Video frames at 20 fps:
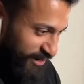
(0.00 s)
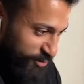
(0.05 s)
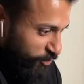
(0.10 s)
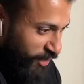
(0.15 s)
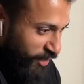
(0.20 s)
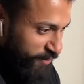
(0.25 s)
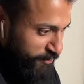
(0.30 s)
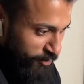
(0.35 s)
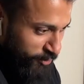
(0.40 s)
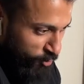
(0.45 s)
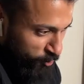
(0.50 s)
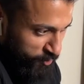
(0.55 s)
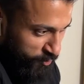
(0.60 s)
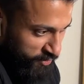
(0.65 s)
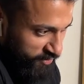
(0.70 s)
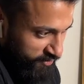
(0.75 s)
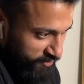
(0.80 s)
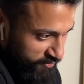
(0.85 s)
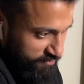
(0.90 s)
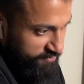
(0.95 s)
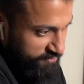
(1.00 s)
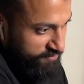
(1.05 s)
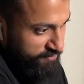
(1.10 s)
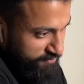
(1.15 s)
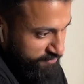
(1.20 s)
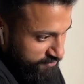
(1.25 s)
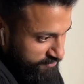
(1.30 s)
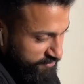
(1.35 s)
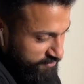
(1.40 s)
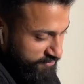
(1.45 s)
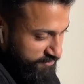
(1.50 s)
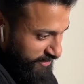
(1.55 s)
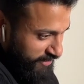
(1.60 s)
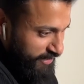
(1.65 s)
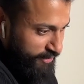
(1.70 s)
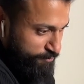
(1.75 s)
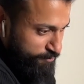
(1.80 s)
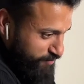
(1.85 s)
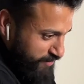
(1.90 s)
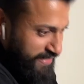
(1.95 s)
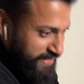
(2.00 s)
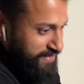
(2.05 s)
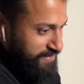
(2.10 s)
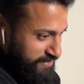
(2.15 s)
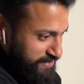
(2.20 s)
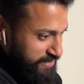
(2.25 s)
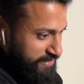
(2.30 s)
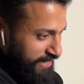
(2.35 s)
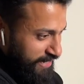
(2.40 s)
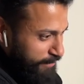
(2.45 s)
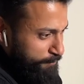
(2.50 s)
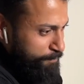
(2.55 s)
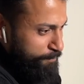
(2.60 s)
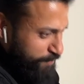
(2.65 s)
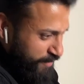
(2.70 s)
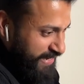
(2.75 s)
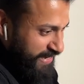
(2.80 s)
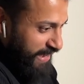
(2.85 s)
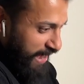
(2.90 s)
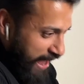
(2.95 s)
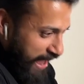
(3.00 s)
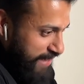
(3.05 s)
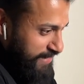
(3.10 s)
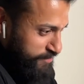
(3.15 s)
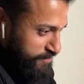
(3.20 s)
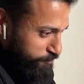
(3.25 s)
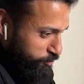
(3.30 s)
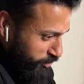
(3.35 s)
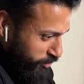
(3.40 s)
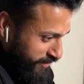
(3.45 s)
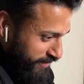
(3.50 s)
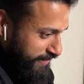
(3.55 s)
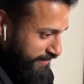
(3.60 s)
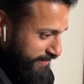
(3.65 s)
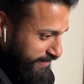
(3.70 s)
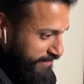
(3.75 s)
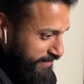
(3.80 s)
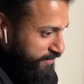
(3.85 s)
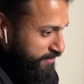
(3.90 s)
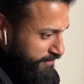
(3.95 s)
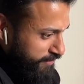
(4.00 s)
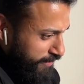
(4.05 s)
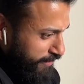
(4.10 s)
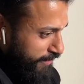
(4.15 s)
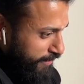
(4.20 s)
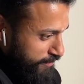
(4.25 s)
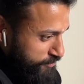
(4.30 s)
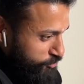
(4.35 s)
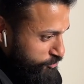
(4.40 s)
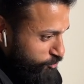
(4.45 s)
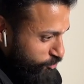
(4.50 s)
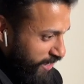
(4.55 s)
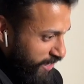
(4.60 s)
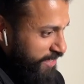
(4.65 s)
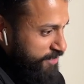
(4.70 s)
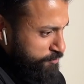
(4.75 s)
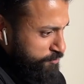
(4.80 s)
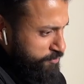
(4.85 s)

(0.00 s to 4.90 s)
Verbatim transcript: you can be open like please like be as politically incorrect as you can